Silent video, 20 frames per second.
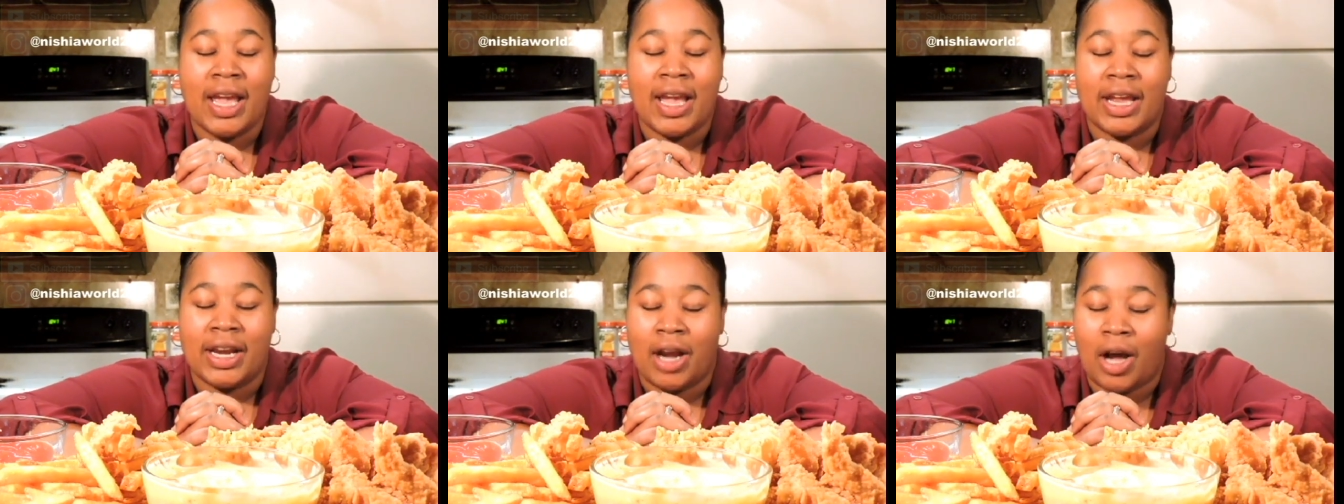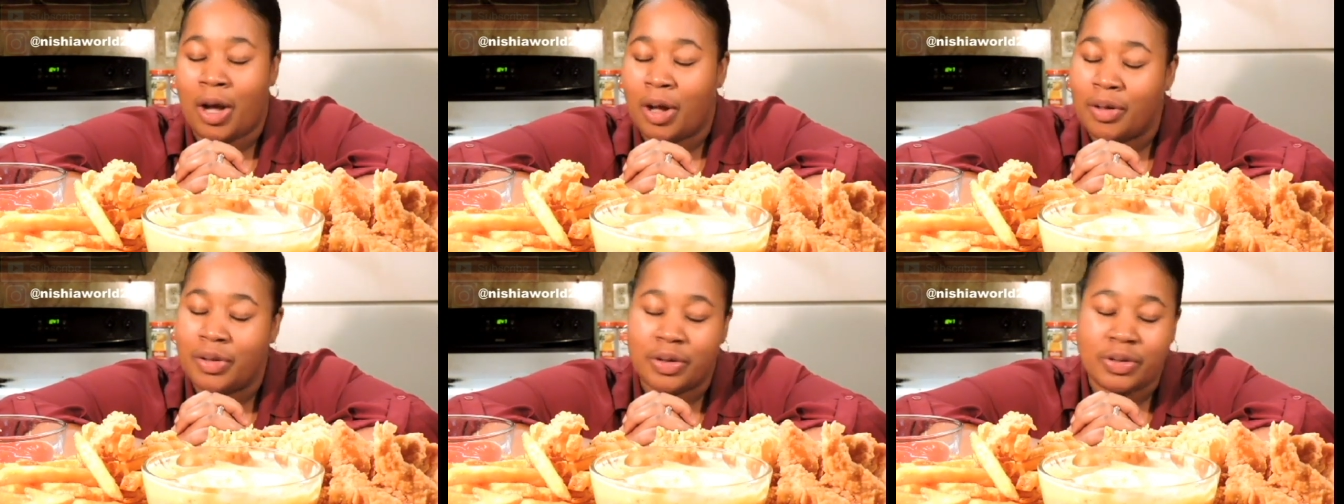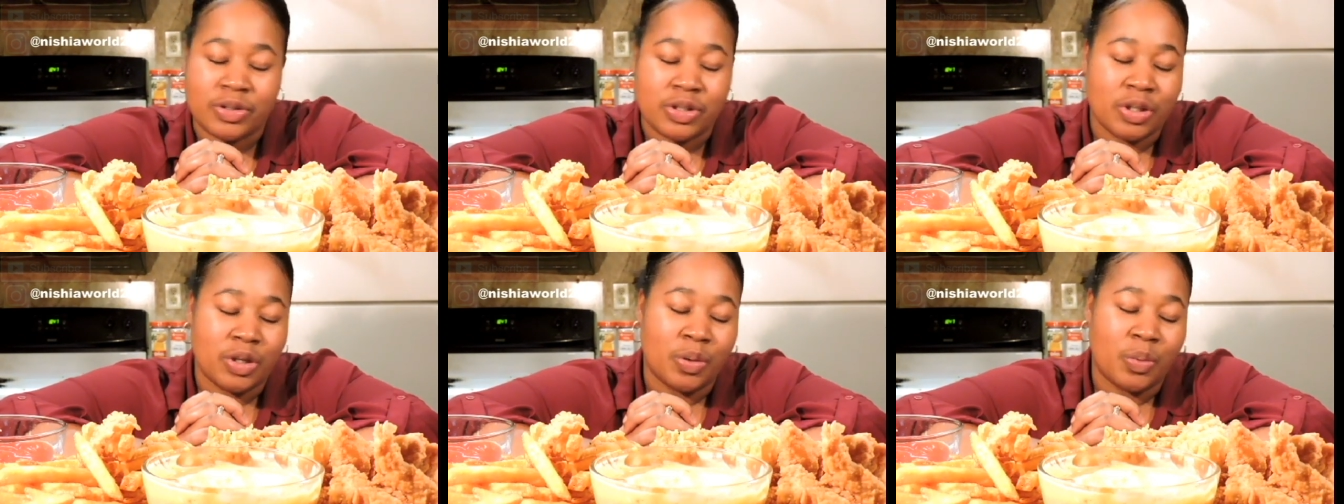and all
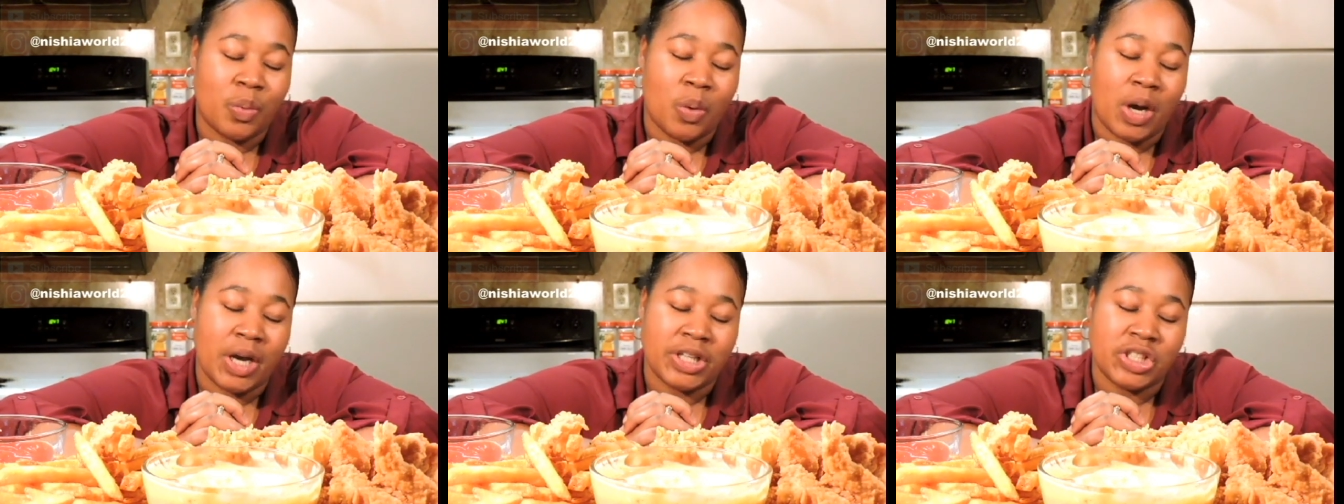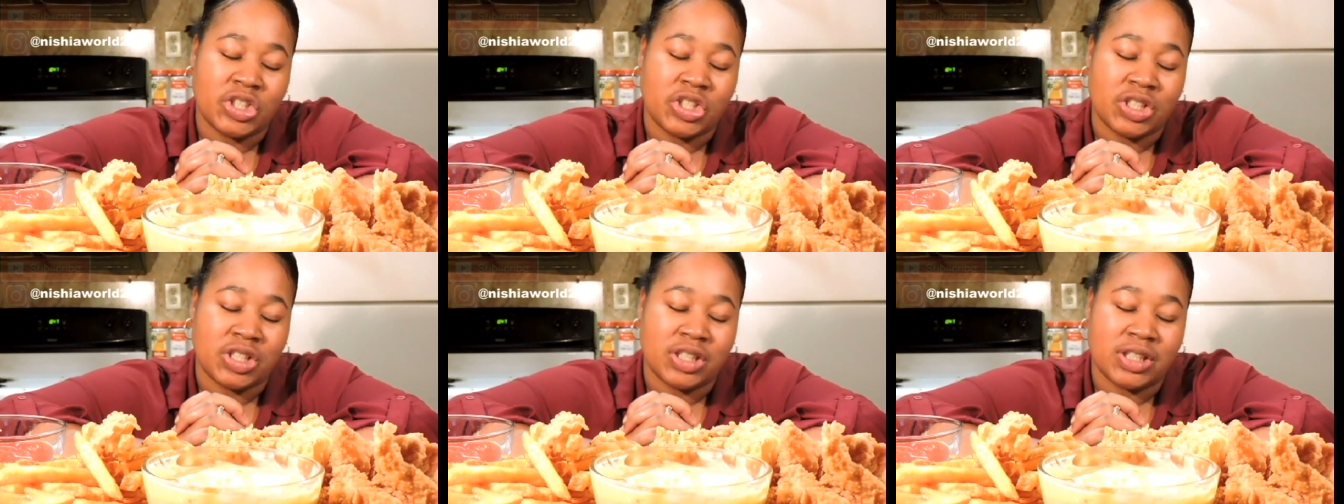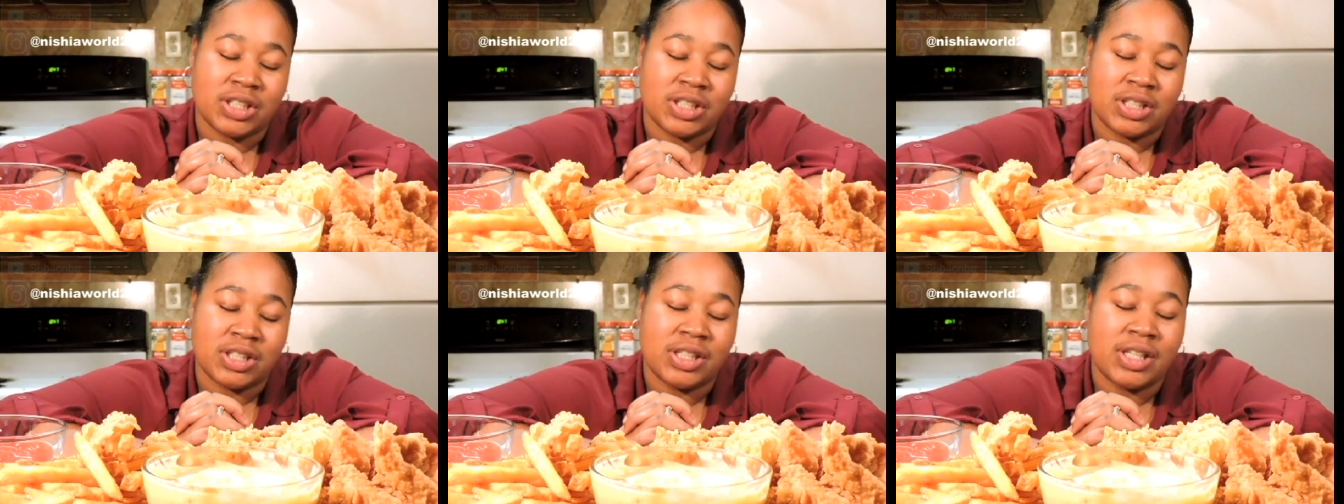those that are
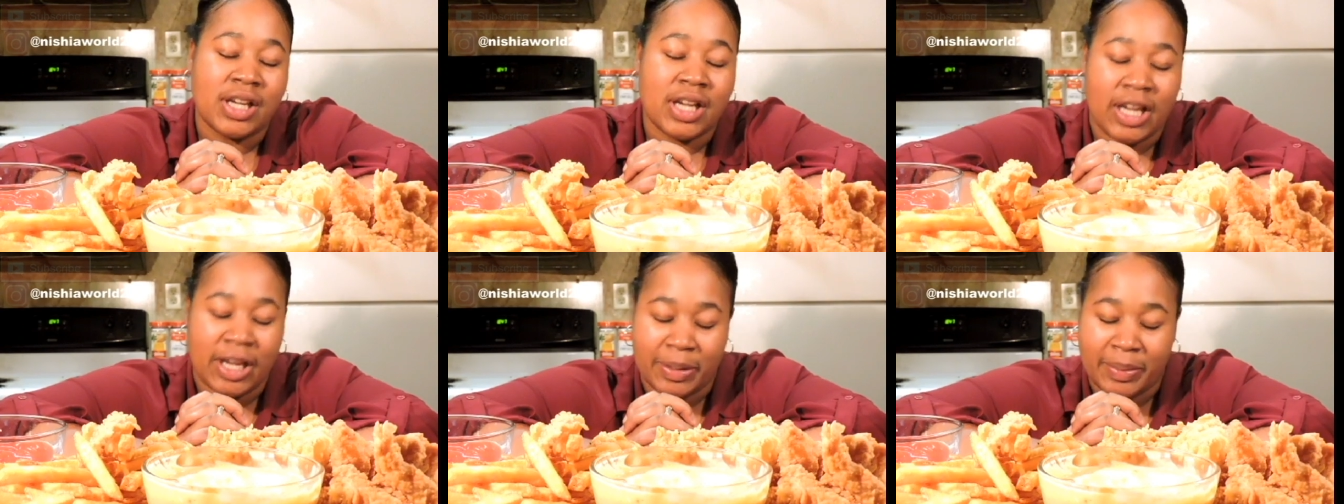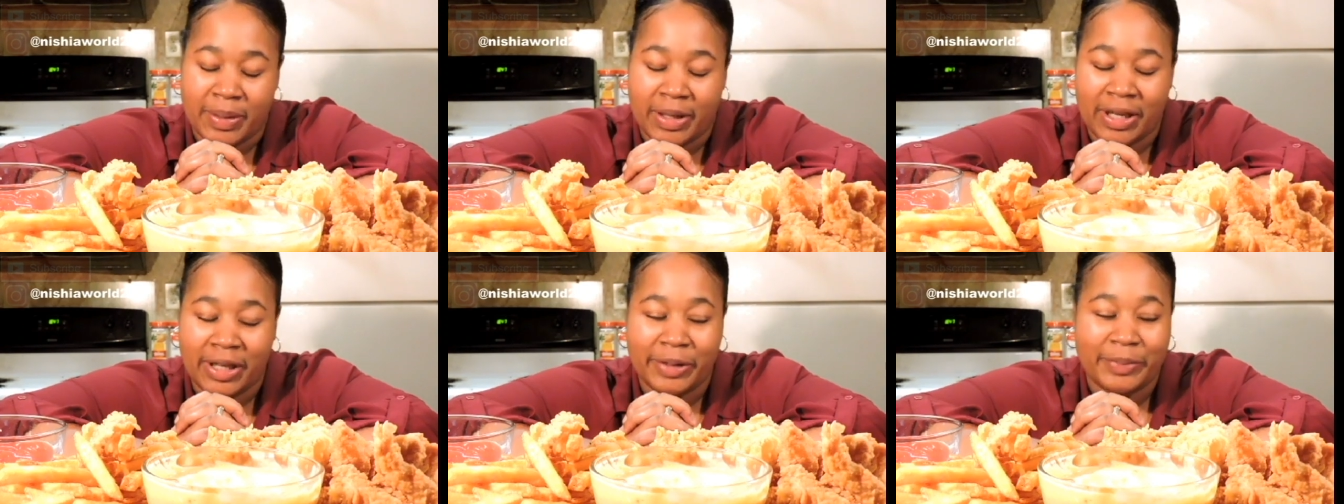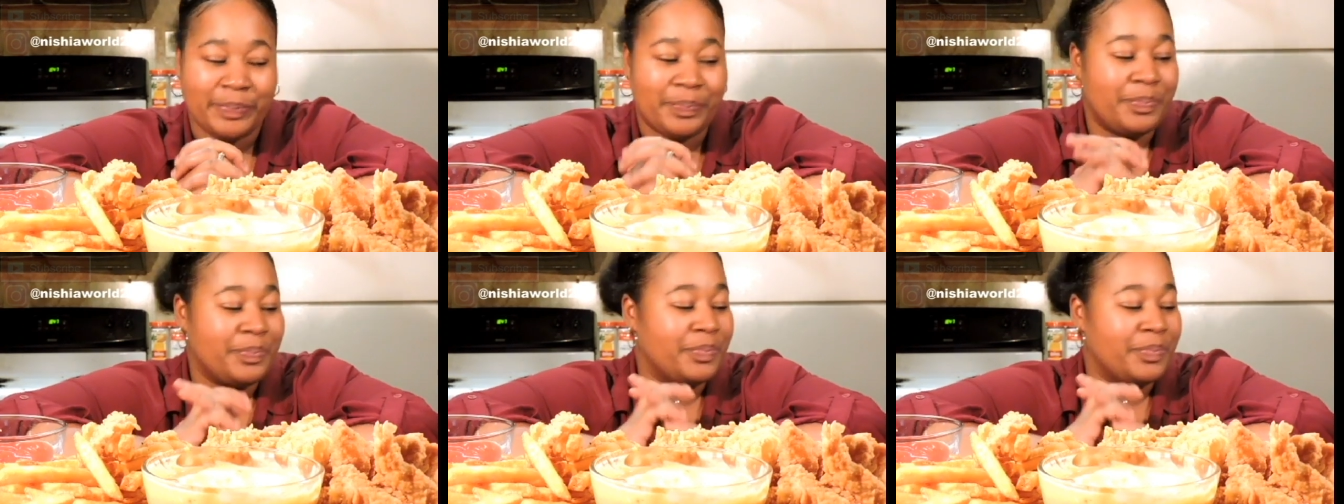watching. Amen.